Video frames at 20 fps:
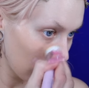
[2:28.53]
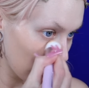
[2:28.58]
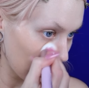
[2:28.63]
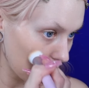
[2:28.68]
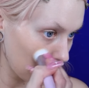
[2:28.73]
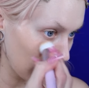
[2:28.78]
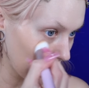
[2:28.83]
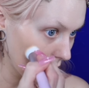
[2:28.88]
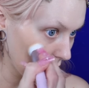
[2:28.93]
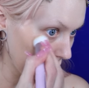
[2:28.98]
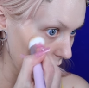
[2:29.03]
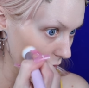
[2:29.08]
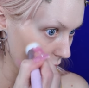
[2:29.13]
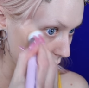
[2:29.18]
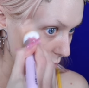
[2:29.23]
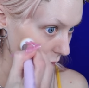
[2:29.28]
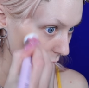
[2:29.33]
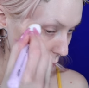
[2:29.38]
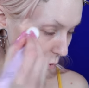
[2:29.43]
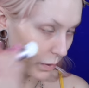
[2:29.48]
Okay,
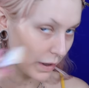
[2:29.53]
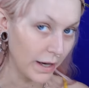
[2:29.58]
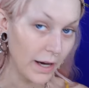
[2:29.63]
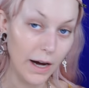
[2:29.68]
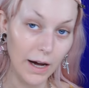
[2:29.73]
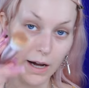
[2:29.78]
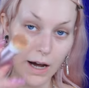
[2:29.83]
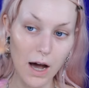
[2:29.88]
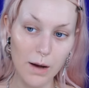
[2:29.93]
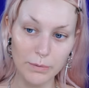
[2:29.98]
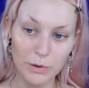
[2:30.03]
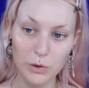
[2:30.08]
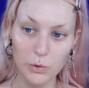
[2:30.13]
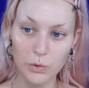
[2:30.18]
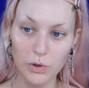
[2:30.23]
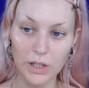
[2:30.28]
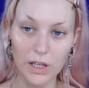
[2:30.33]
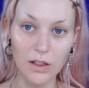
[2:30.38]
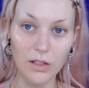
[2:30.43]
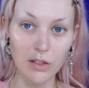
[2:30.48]
right away I
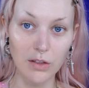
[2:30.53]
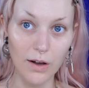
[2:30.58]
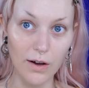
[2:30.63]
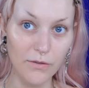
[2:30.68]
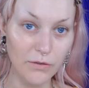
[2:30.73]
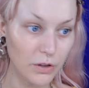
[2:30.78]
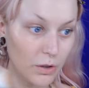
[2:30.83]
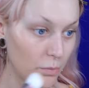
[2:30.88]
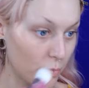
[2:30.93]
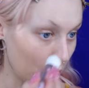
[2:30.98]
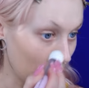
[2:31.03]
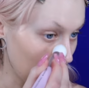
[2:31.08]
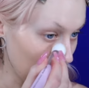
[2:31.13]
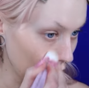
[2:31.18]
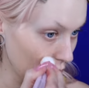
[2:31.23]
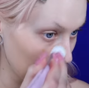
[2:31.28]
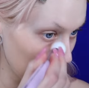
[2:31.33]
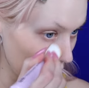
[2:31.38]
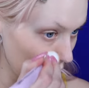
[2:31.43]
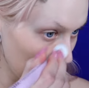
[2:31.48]
absolutely love the
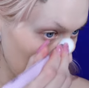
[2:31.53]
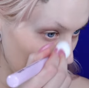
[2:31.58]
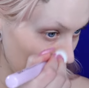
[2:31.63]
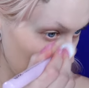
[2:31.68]
brush.